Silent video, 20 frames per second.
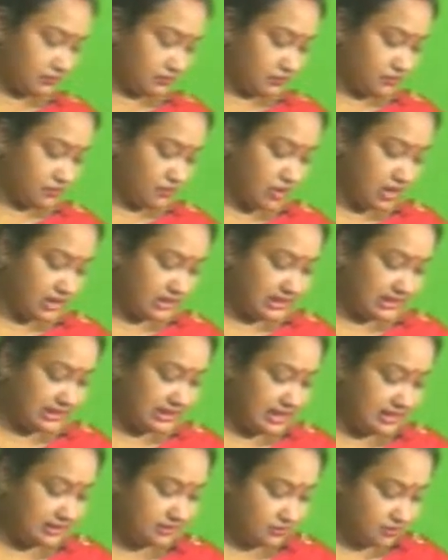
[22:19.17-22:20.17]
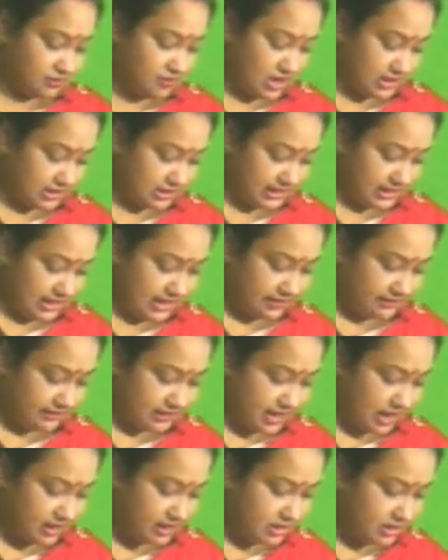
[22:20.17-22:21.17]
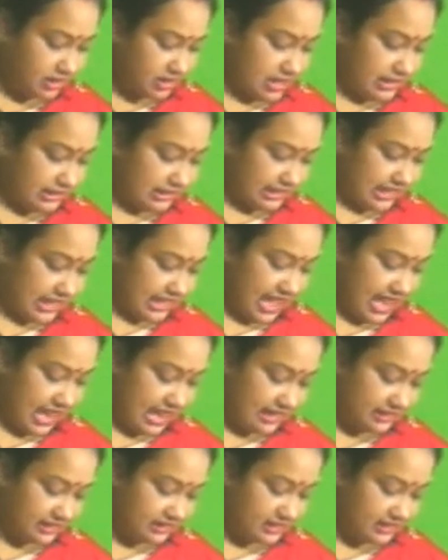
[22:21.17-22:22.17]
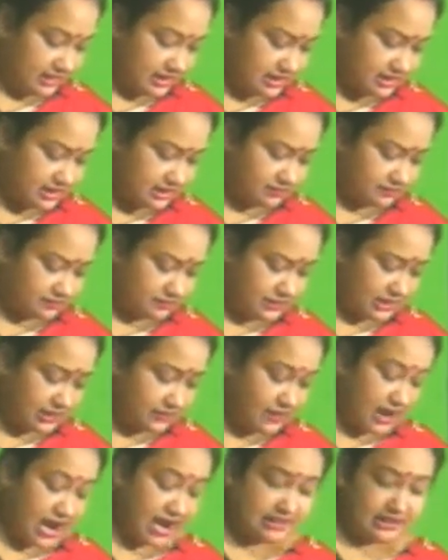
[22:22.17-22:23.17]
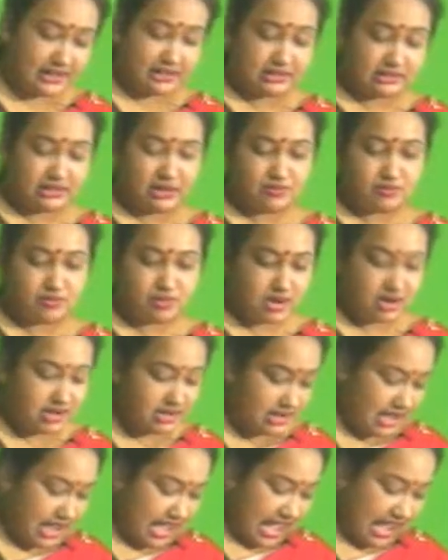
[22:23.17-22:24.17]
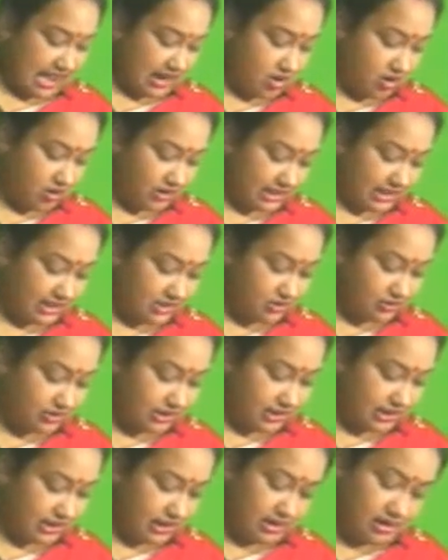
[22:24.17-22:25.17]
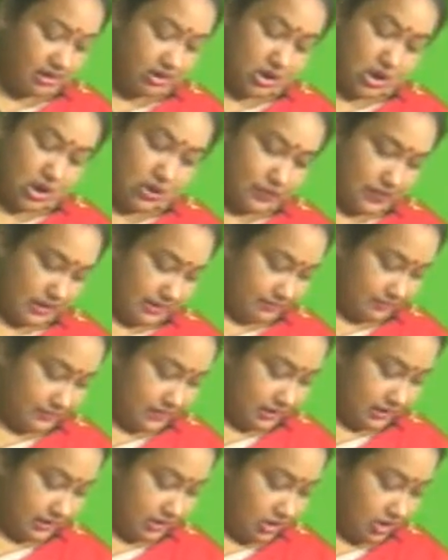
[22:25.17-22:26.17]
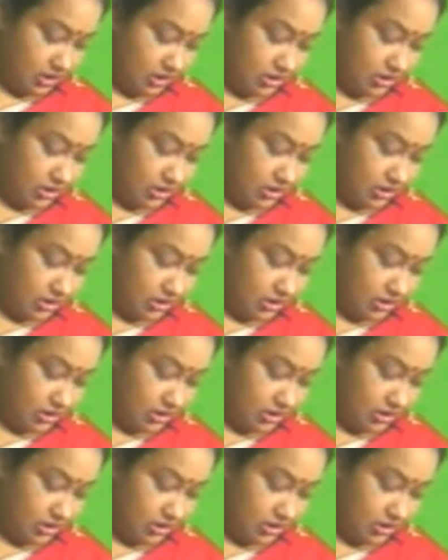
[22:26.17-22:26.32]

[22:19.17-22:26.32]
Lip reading: what they had done, they had just divided the world according to their whims.